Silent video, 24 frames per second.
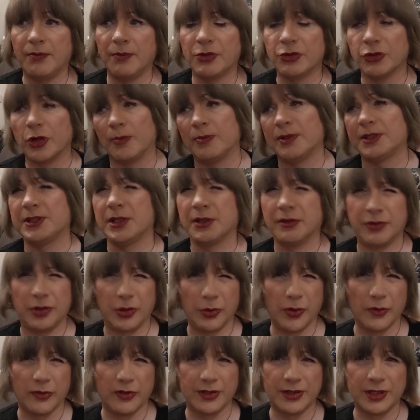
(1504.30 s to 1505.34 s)
Metropolis, and a
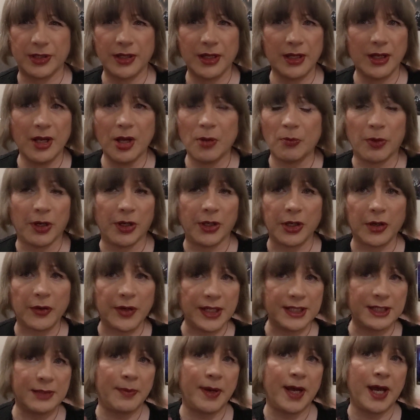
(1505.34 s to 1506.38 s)
few others, but you don't
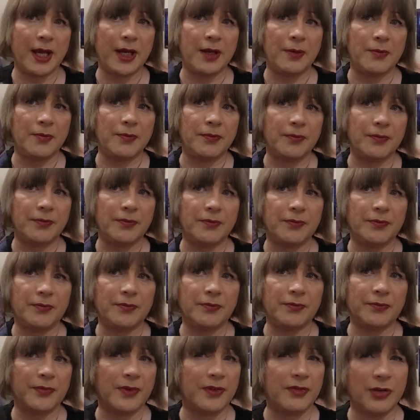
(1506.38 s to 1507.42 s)
need to buy them
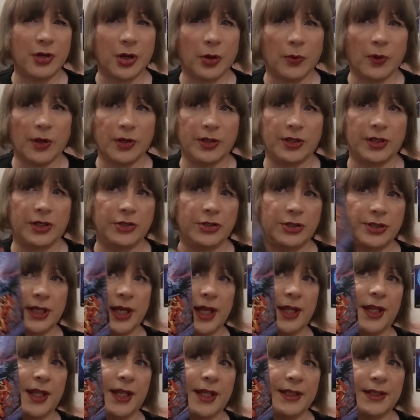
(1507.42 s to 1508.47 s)
if you don't want. You can just
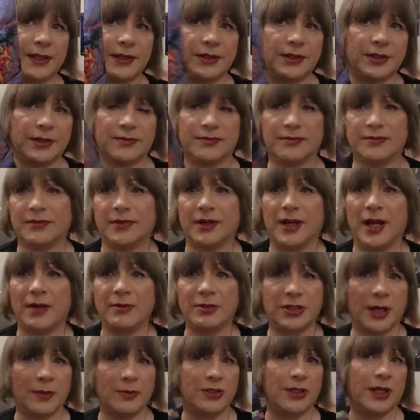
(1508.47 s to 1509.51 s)
get this, and I'm
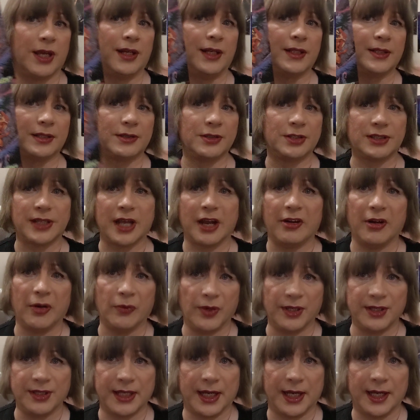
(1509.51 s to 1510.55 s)
just getting this and just carrying on
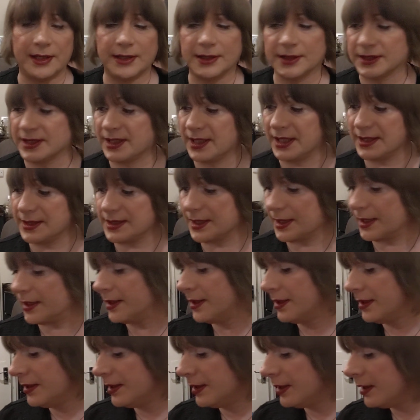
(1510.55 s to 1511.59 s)
with the titles, and that's it.
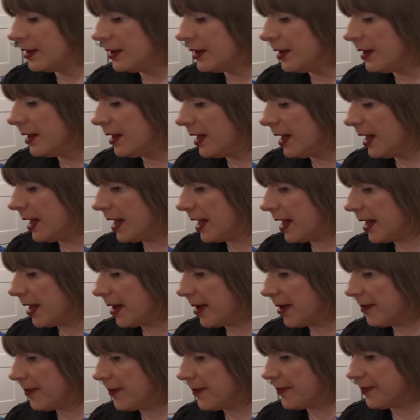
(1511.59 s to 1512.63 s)

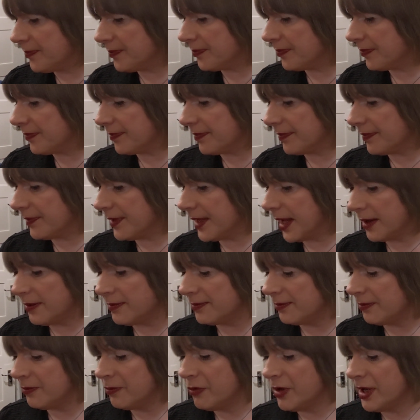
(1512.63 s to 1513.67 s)
Yeah,
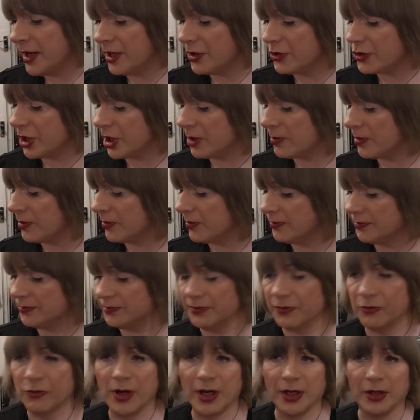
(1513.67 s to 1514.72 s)
really enjoyable,
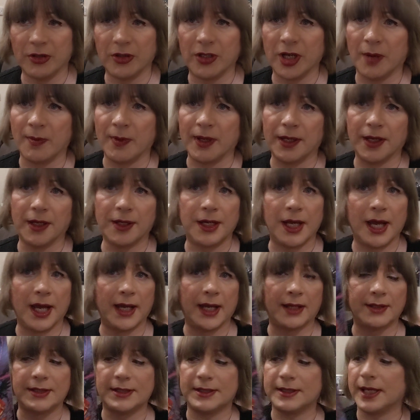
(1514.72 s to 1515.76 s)
really good comic. 9
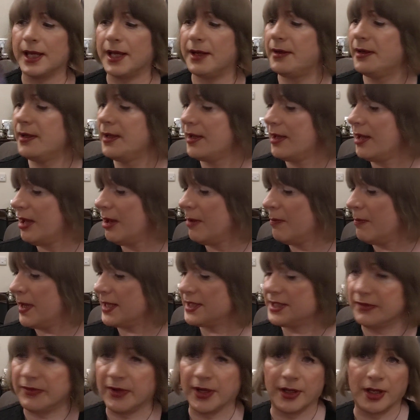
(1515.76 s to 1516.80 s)
out of 10.
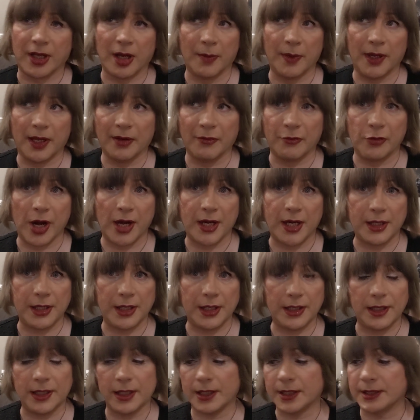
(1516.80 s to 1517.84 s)
Best event comic I've read in
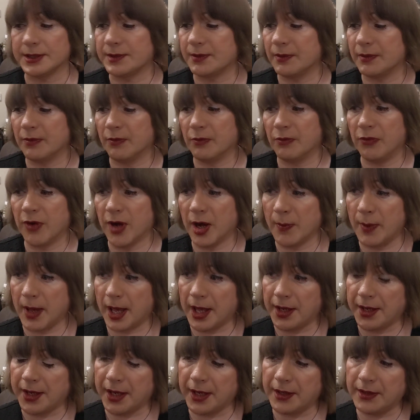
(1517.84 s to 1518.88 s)
years. Far
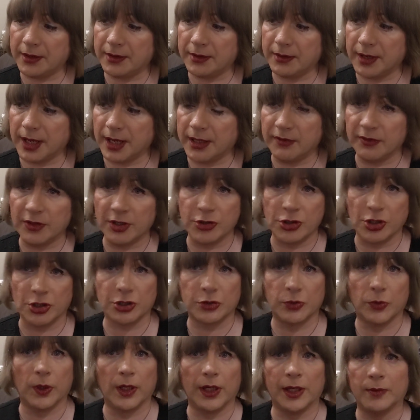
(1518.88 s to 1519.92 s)
better than any of the
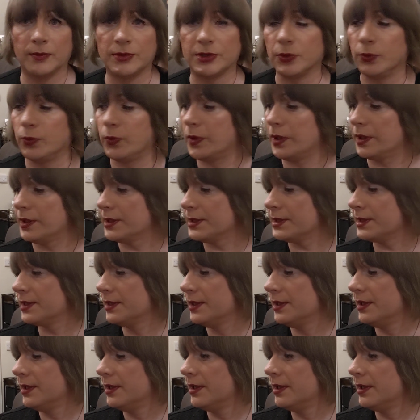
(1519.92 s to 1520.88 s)
Joshua Williamson ones.